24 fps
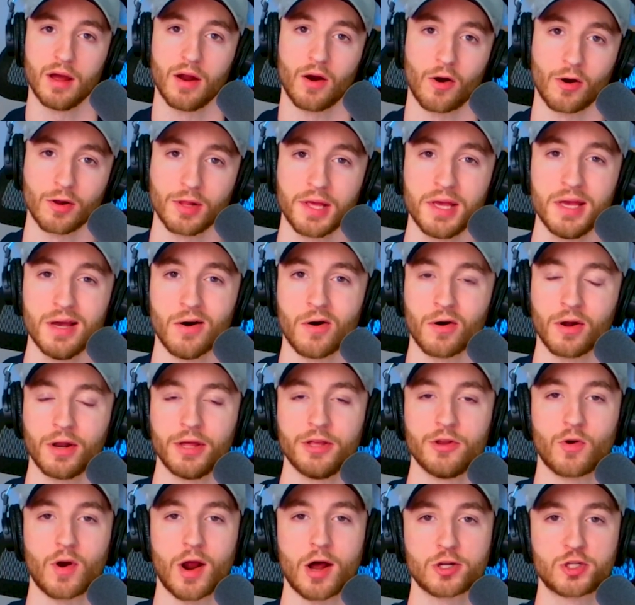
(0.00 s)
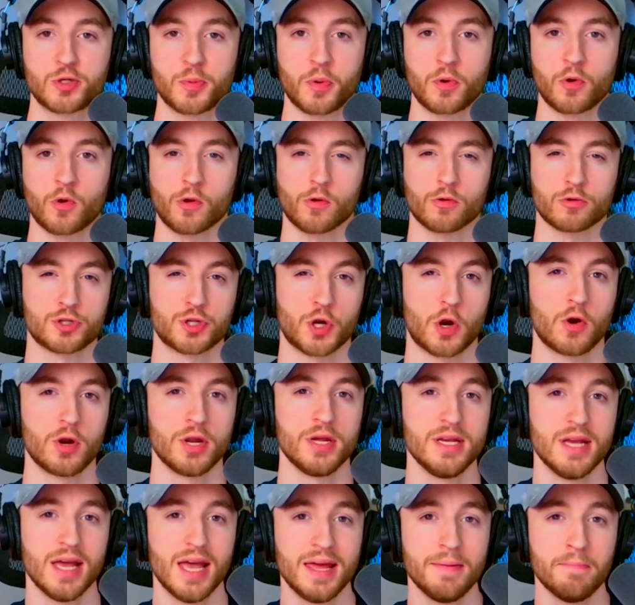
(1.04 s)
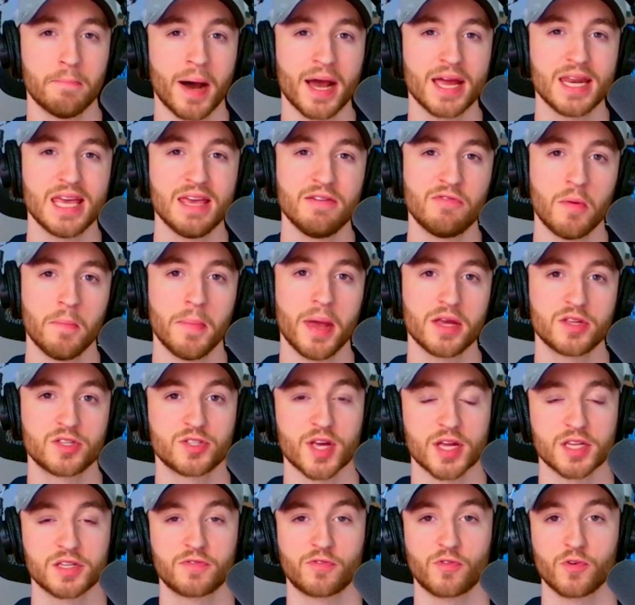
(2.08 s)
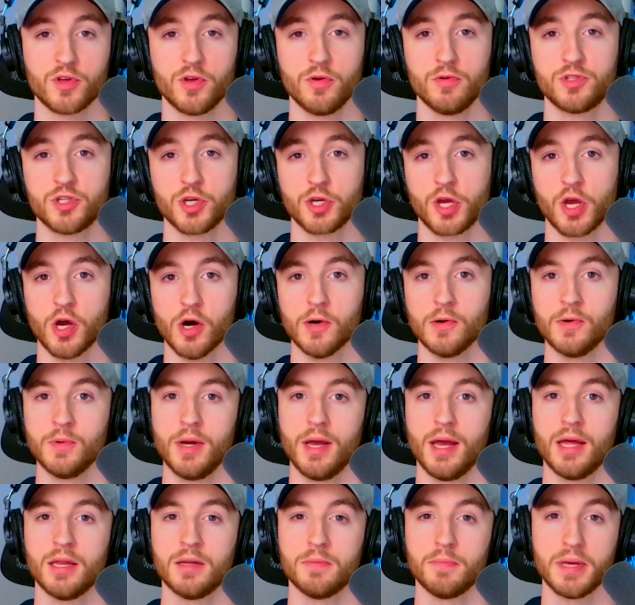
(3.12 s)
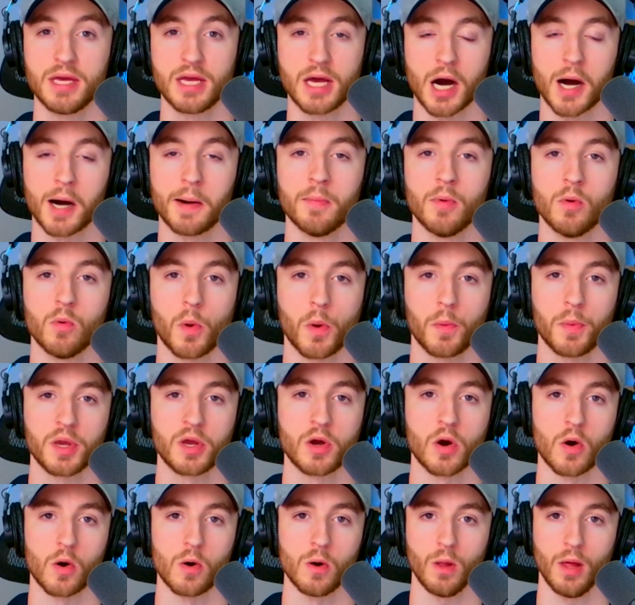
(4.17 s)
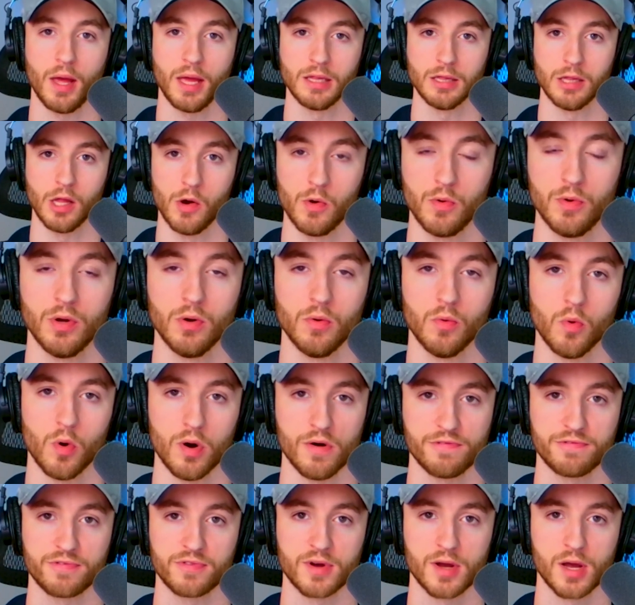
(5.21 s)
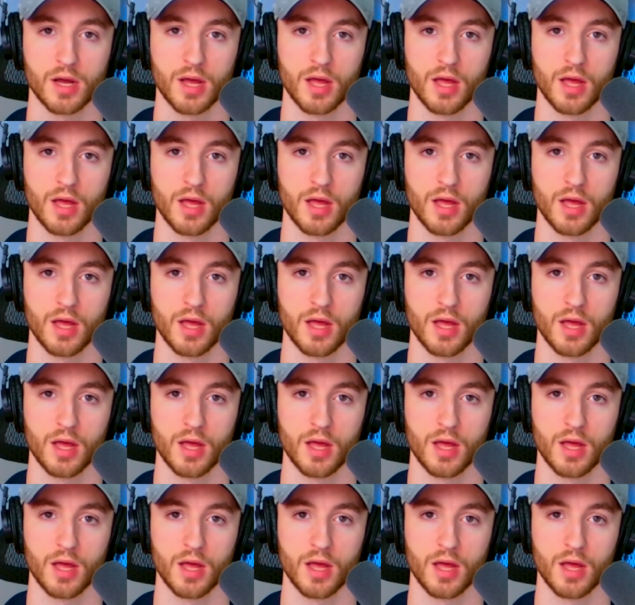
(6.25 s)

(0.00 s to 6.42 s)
Early on in your entrepreneurial journey, it might even make sense for you to go and become what we call a lone wolf.